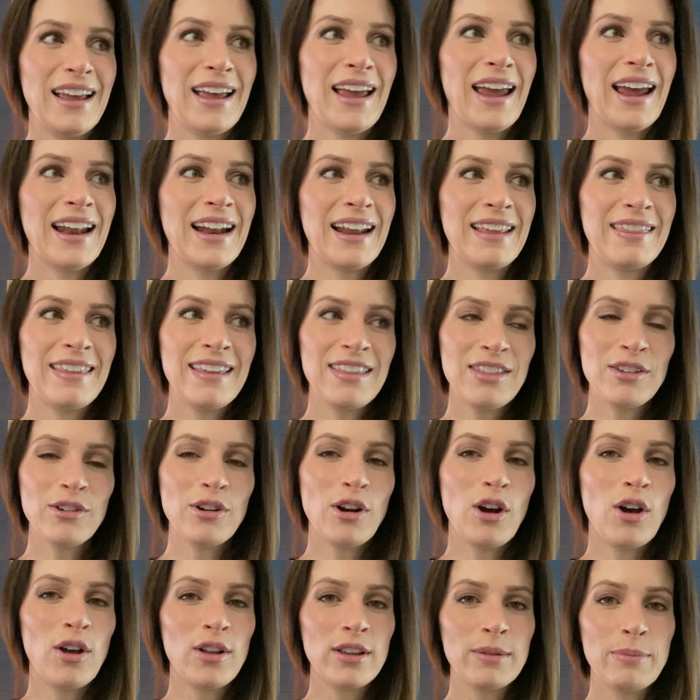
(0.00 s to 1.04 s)
And I think they're
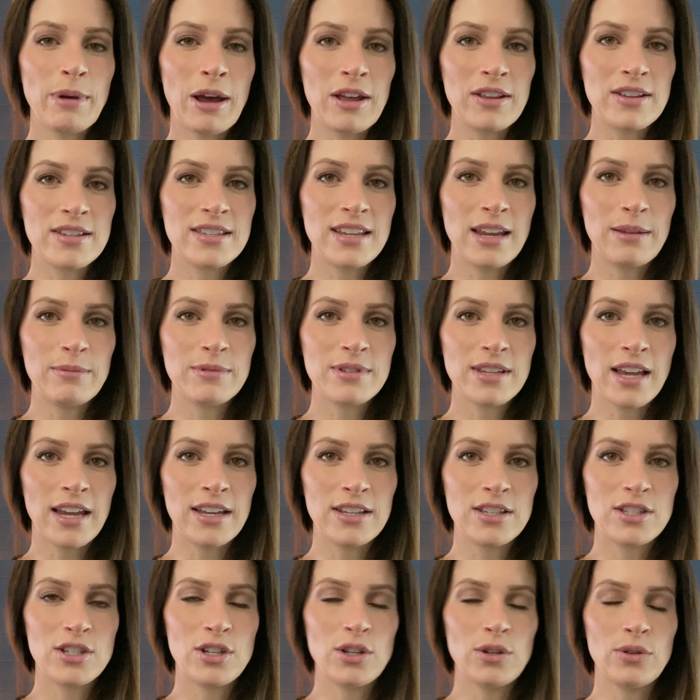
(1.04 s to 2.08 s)
all about the same size
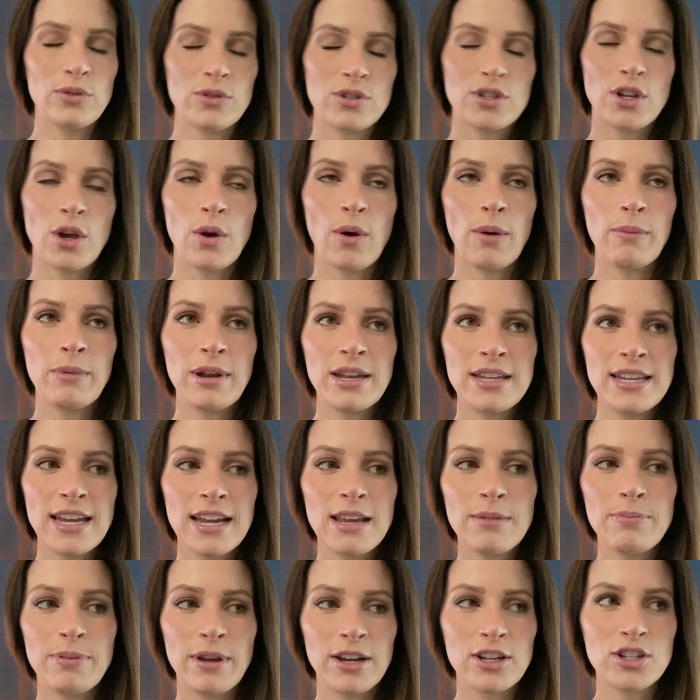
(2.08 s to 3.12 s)
too. So I'm gonna take a
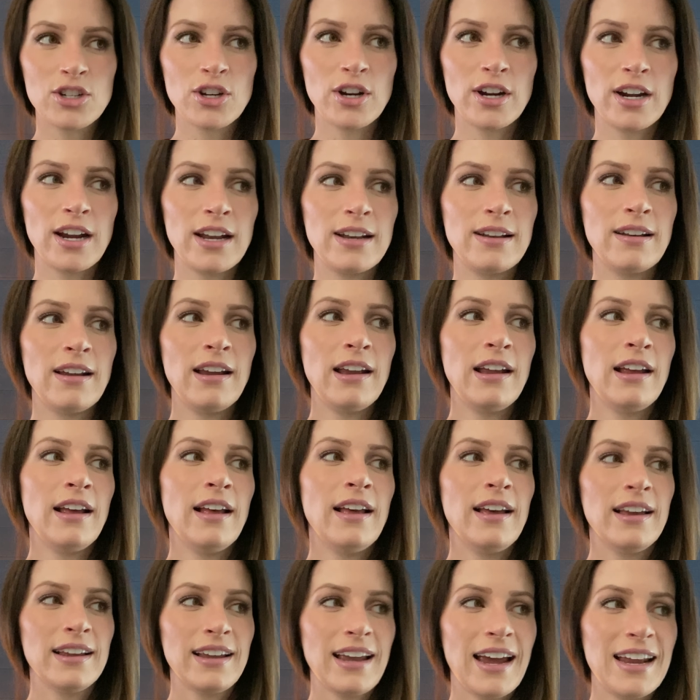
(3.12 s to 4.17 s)
picture and
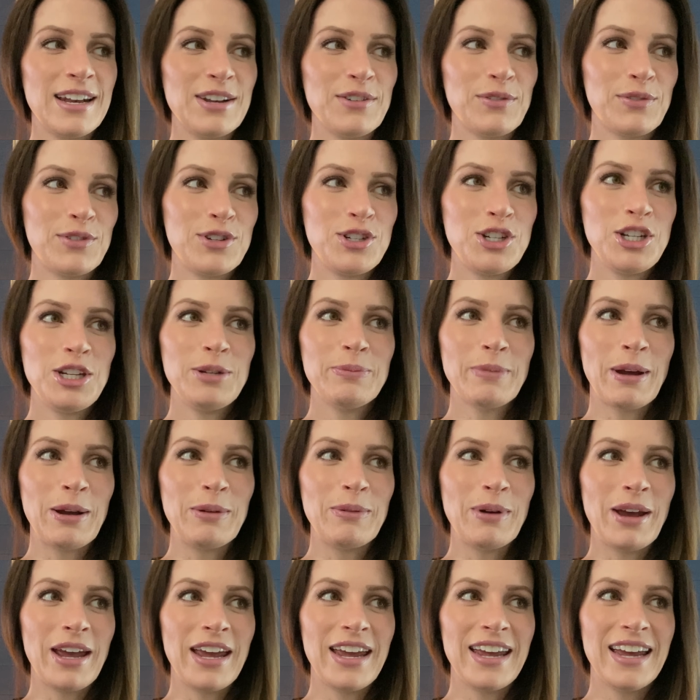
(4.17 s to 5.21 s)
kind of cheat my
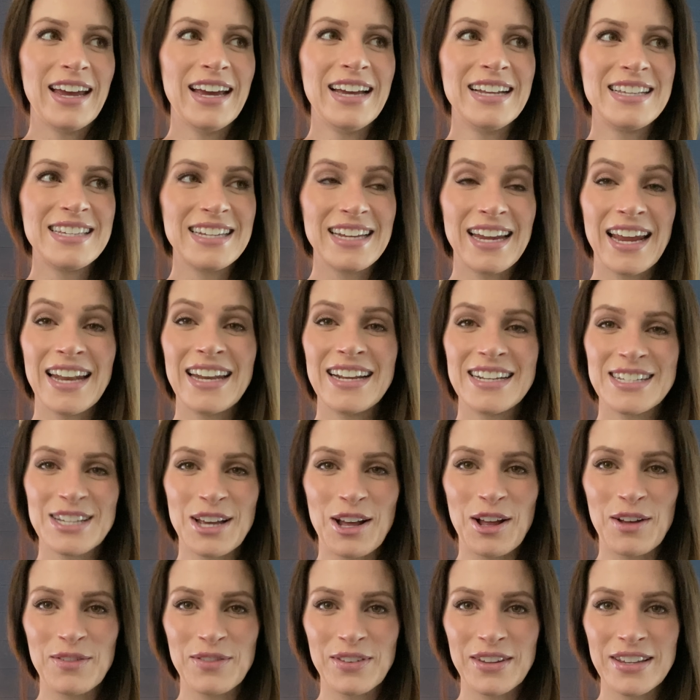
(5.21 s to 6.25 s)
way to getting to
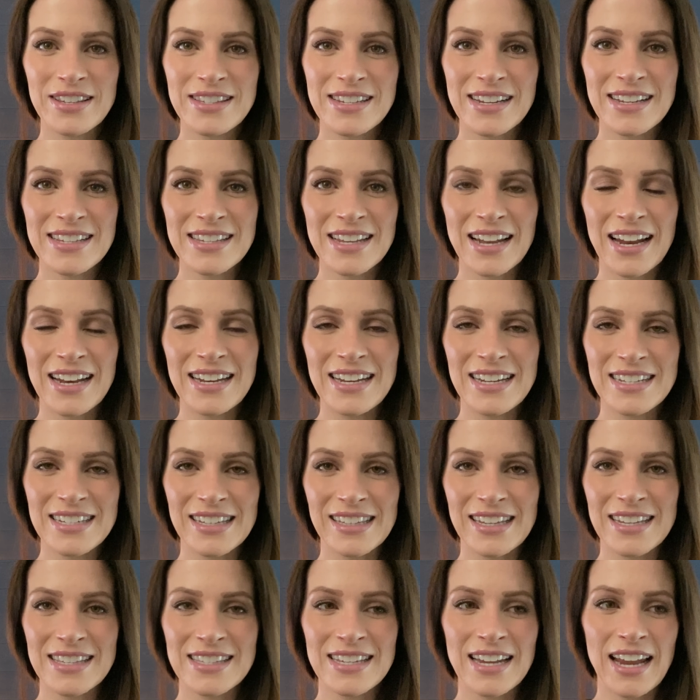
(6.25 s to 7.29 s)
all the listings that I need to
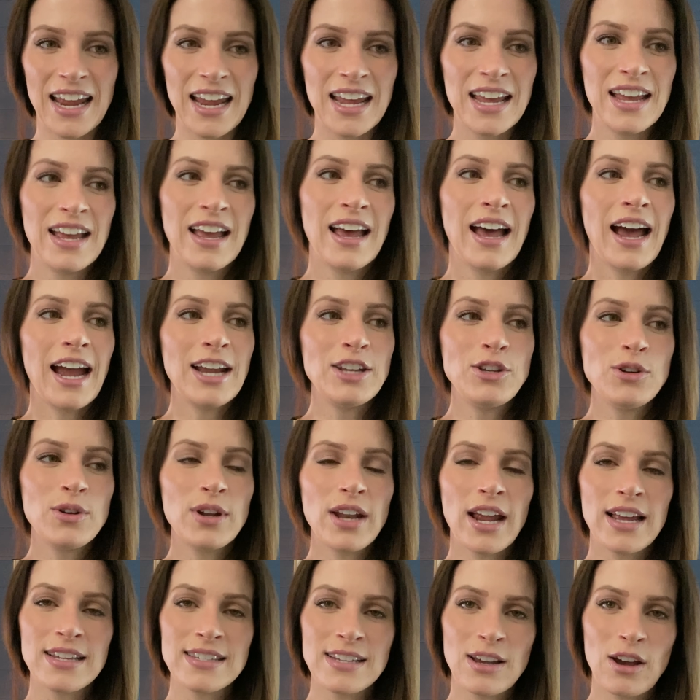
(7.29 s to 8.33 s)
list today. I do get
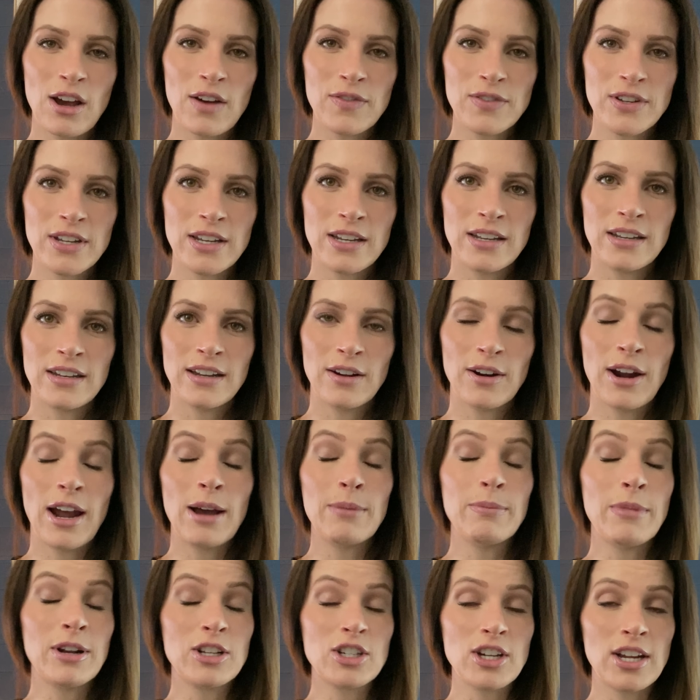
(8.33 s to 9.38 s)
asked how often or how
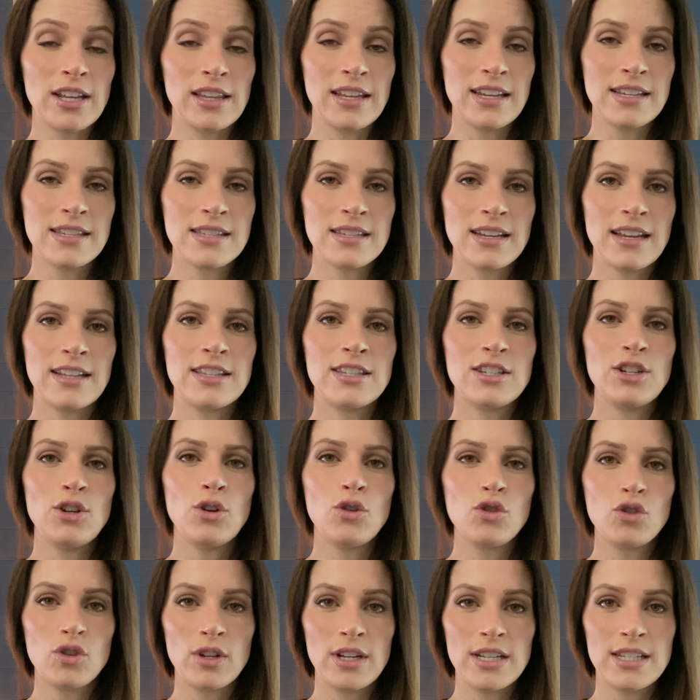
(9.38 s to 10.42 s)
much I list. It's
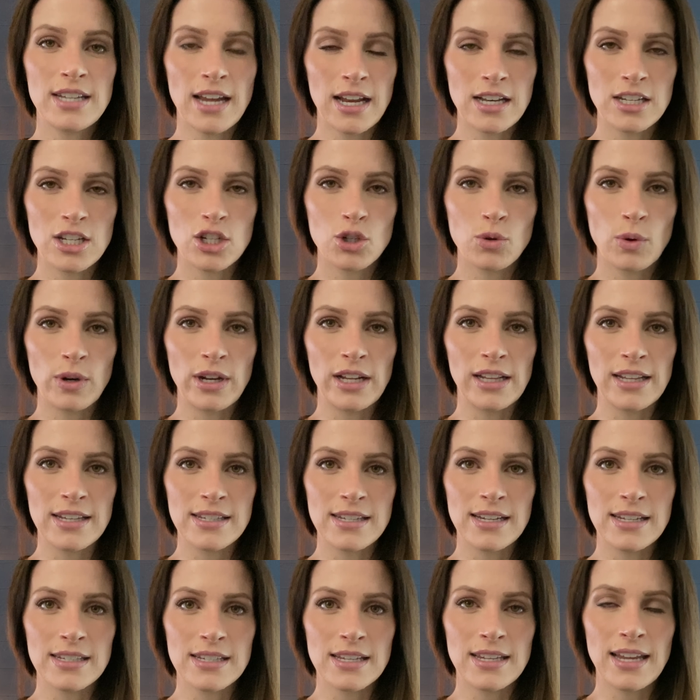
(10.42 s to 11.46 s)
usually 10 to 20
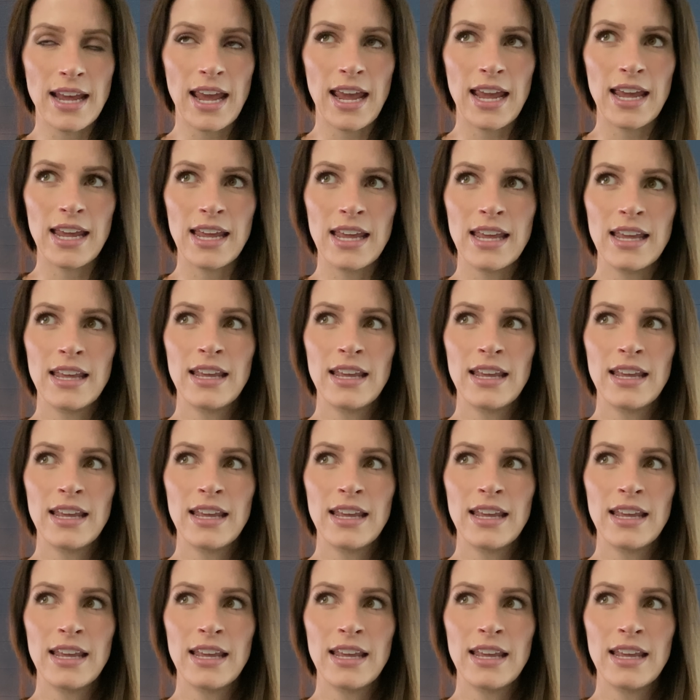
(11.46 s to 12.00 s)
listings a day.